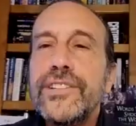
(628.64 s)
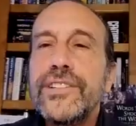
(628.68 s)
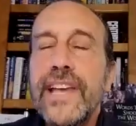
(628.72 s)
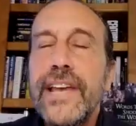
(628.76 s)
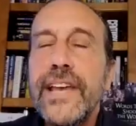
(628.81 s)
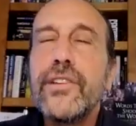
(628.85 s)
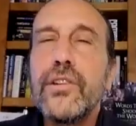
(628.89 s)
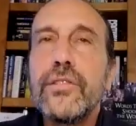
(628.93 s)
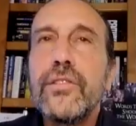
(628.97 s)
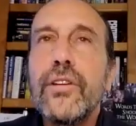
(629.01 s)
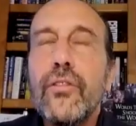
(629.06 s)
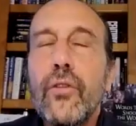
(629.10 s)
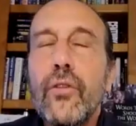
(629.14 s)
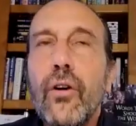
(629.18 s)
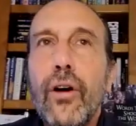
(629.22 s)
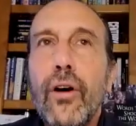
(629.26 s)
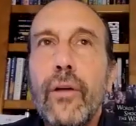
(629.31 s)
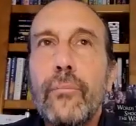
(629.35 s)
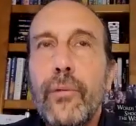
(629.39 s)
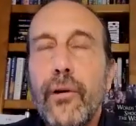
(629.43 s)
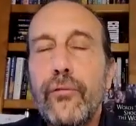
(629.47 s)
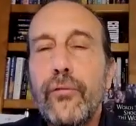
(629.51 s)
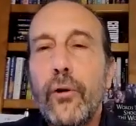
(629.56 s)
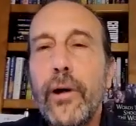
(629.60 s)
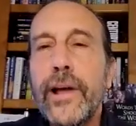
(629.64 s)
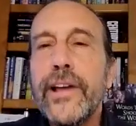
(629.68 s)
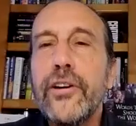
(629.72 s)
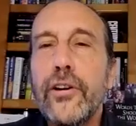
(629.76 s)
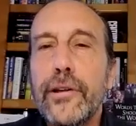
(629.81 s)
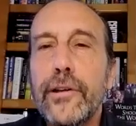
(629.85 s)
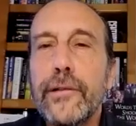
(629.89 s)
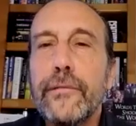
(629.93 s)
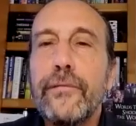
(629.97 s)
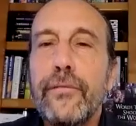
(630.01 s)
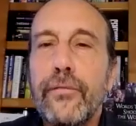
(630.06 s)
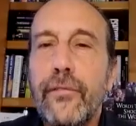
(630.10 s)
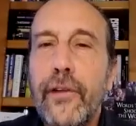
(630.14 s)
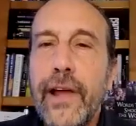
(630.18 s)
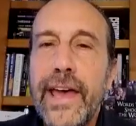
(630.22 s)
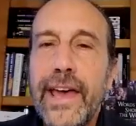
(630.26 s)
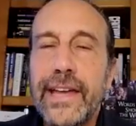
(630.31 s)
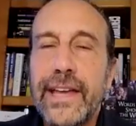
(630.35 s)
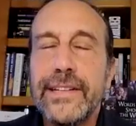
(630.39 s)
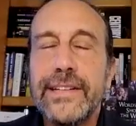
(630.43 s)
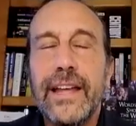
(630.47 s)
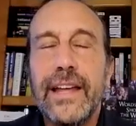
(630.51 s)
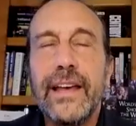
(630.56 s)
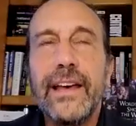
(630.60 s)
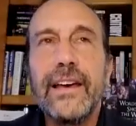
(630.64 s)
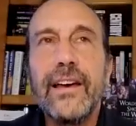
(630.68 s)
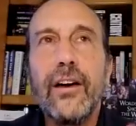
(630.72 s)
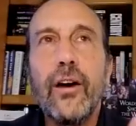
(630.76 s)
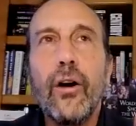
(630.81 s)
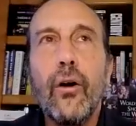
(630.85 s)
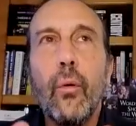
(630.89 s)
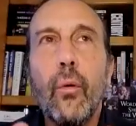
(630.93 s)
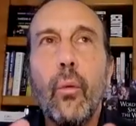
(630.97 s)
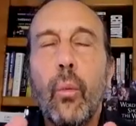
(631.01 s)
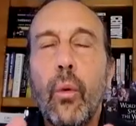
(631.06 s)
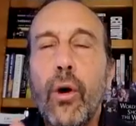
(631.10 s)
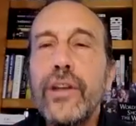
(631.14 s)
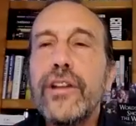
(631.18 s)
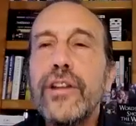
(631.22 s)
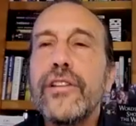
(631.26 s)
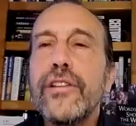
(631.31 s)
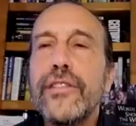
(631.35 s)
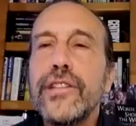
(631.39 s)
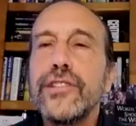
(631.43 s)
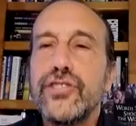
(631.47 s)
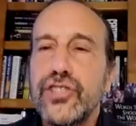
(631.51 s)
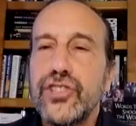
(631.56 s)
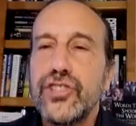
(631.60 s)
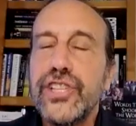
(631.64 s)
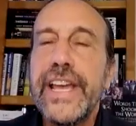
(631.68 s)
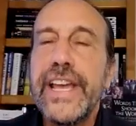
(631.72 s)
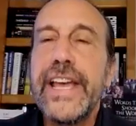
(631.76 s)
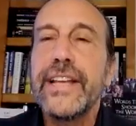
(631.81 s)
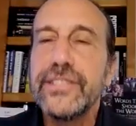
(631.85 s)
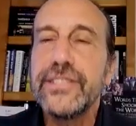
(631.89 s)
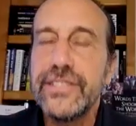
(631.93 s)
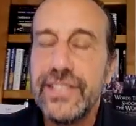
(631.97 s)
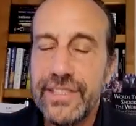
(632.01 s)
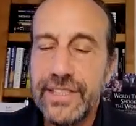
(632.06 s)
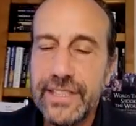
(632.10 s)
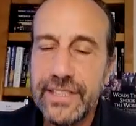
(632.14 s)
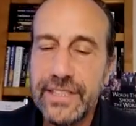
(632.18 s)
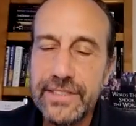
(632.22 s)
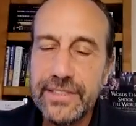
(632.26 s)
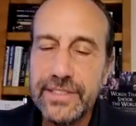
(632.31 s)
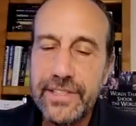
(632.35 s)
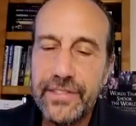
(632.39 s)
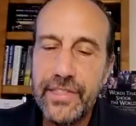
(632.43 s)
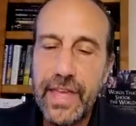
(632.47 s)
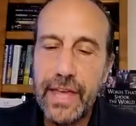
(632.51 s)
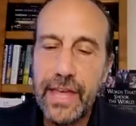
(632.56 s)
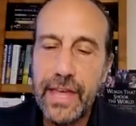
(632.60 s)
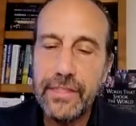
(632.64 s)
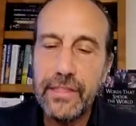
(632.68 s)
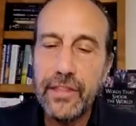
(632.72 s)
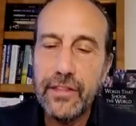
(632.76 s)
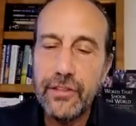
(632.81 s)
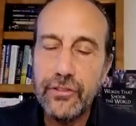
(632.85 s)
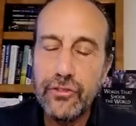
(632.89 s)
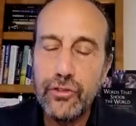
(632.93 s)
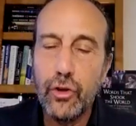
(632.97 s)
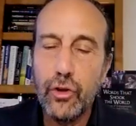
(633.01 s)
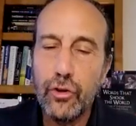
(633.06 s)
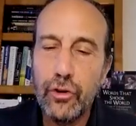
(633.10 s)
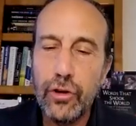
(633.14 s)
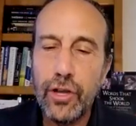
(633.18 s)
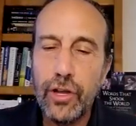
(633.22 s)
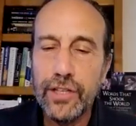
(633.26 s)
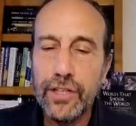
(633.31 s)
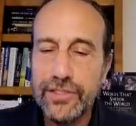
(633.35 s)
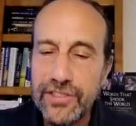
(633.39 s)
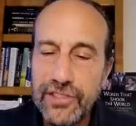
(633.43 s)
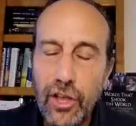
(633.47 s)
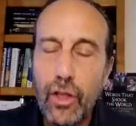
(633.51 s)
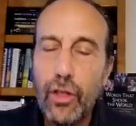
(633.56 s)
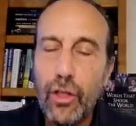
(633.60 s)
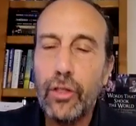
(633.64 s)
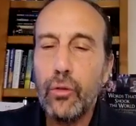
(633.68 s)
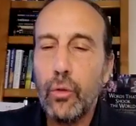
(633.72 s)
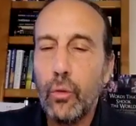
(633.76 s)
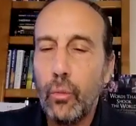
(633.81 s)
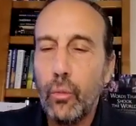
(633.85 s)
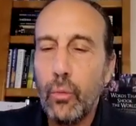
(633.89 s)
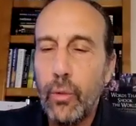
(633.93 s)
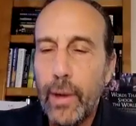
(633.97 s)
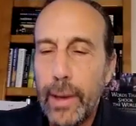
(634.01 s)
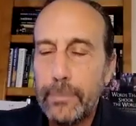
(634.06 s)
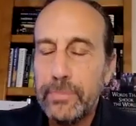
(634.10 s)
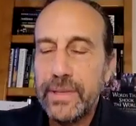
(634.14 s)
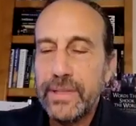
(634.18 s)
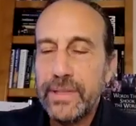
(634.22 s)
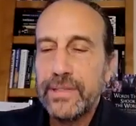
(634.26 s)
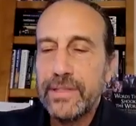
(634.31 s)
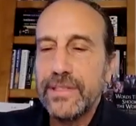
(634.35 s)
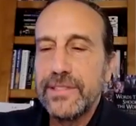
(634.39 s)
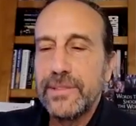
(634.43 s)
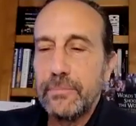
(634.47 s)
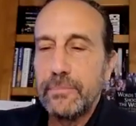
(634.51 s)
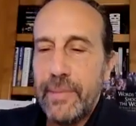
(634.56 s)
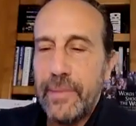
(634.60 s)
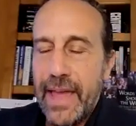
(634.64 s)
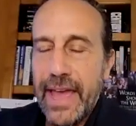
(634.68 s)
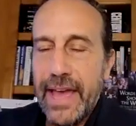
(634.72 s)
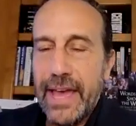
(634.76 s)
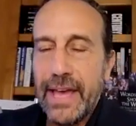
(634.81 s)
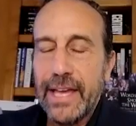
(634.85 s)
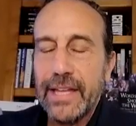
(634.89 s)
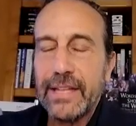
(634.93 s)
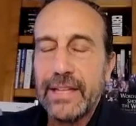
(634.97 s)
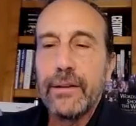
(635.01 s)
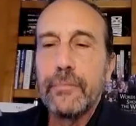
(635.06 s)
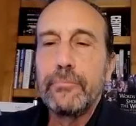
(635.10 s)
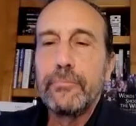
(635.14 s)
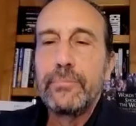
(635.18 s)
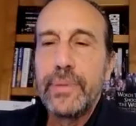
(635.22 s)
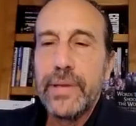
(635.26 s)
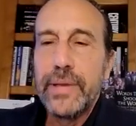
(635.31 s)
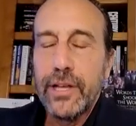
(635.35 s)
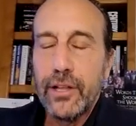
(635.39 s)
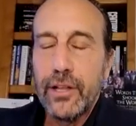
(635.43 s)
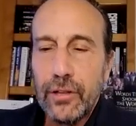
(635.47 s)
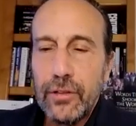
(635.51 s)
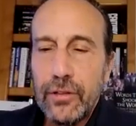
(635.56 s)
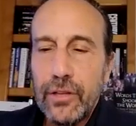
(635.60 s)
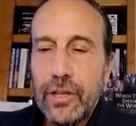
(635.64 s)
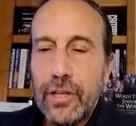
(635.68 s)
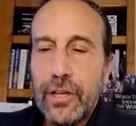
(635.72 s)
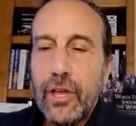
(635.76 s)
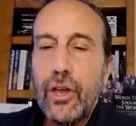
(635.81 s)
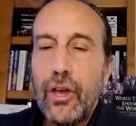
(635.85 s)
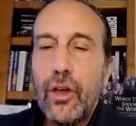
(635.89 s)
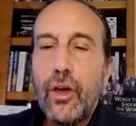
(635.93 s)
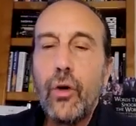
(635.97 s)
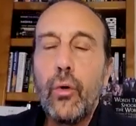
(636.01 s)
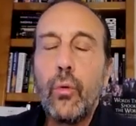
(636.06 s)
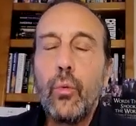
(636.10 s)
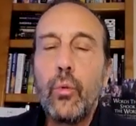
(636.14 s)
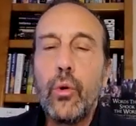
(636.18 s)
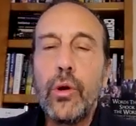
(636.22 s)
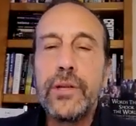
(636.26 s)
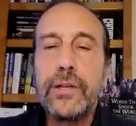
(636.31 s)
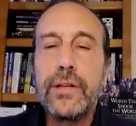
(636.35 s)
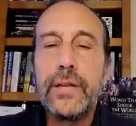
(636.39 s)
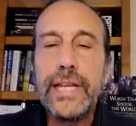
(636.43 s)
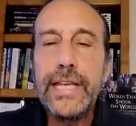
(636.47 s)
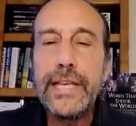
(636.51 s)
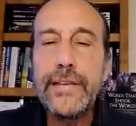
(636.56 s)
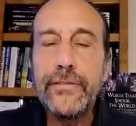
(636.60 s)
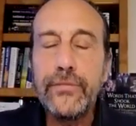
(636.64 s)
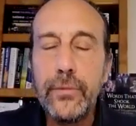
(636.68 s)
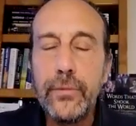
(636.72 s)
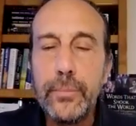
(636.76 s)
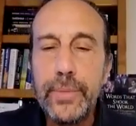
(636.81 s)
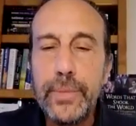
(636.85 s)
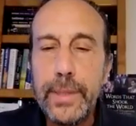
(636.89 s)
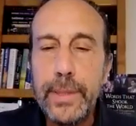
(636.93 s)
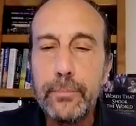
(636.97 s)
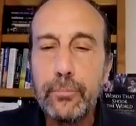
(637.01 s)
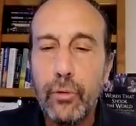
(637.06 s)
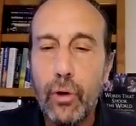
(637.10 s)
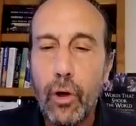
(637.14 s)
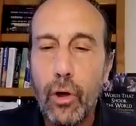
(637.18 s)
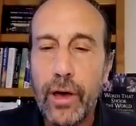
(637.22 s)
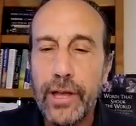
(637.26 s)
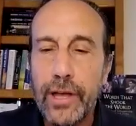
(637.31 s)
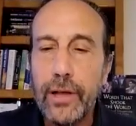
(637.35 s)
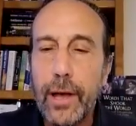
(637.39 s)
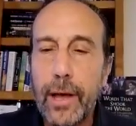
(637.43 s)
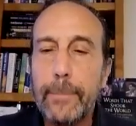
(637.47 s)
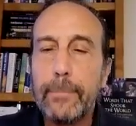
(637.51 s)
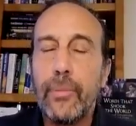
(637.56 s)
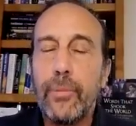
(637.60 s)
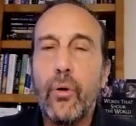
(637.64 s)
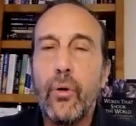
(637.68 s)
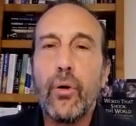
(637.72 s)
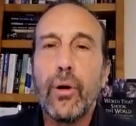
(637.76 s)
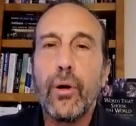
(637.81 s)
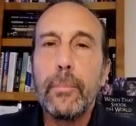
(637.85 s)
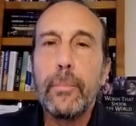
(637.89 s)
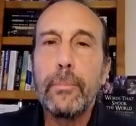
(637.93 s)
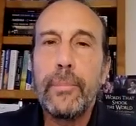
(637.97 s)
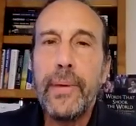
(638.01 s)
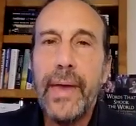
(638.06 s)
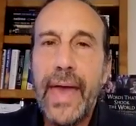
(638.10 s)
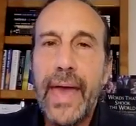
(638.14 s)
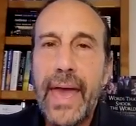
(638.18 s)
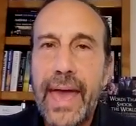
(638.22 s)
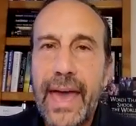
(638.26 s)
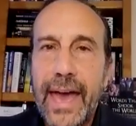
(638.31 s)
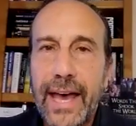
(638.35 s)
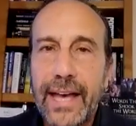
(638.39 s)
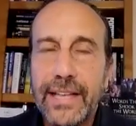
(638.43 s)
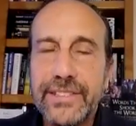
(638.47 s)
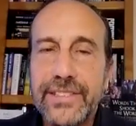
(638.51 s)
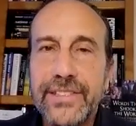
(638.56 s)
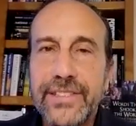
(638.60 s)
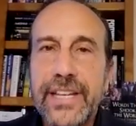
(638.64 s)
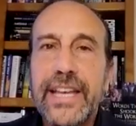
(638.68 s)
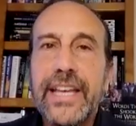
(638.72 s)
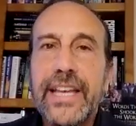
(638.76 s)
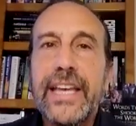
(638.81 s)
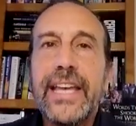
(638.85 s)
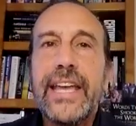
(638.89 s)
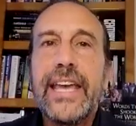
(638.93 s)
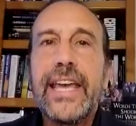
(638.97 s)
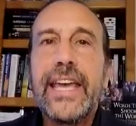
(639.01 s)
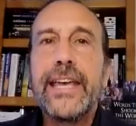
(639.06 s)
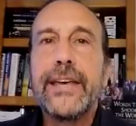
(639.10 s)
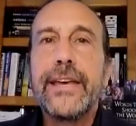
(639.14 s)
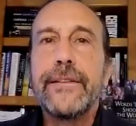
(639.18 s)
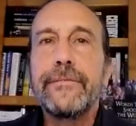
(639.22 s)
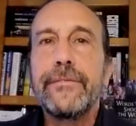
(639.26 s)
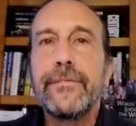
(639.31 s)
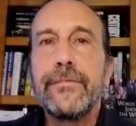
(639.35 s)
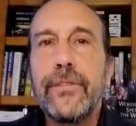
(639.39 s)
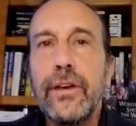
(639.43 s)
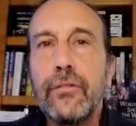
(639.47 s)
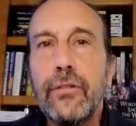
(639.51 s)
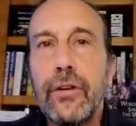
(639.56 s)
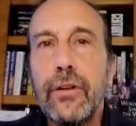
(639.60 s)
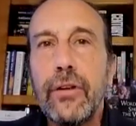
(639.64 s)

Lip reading: David, before I go to Fred, what are the chances that your assault weapons ban bill would even be brought up or pass if